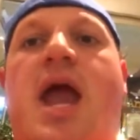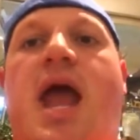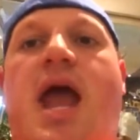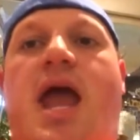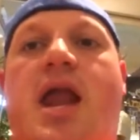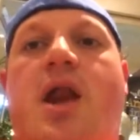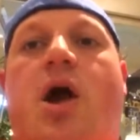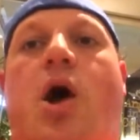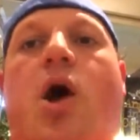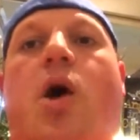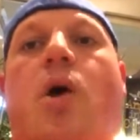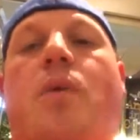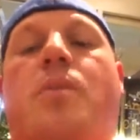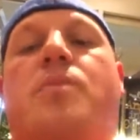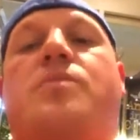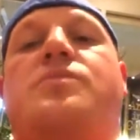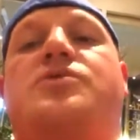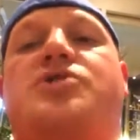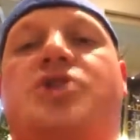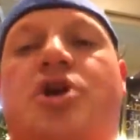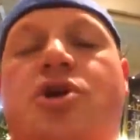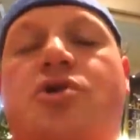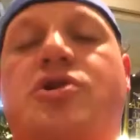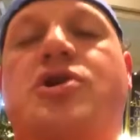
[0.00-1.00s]
And
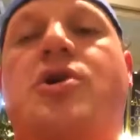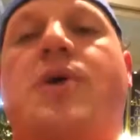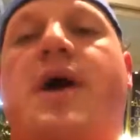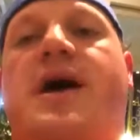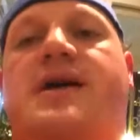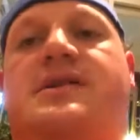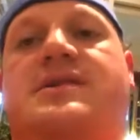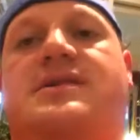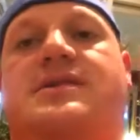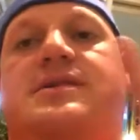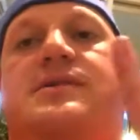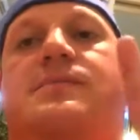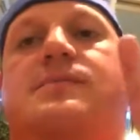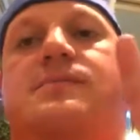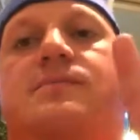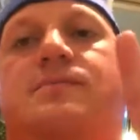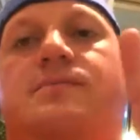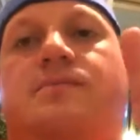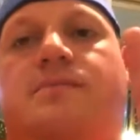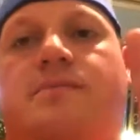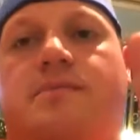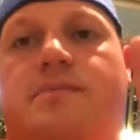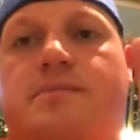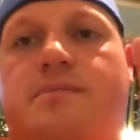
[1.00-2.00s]
two U.S.
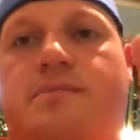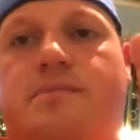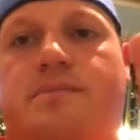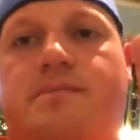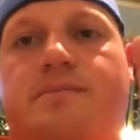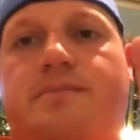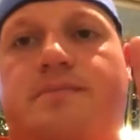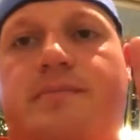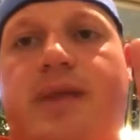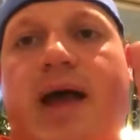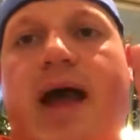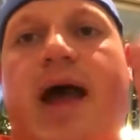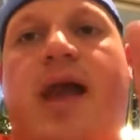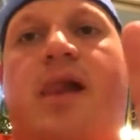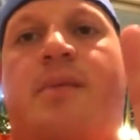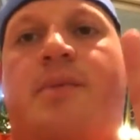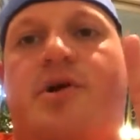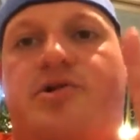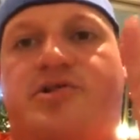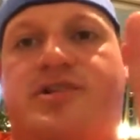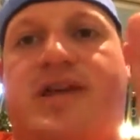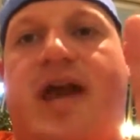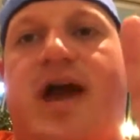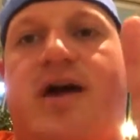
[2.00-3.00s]

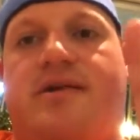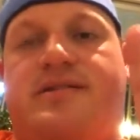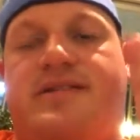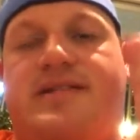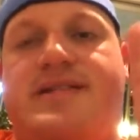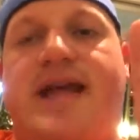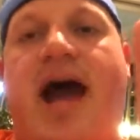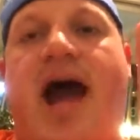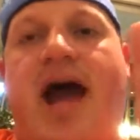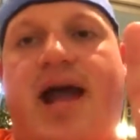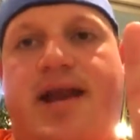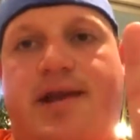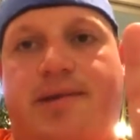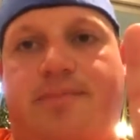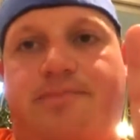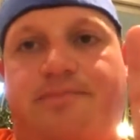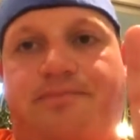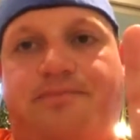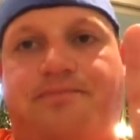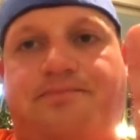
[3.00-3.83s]
Alamo scouts died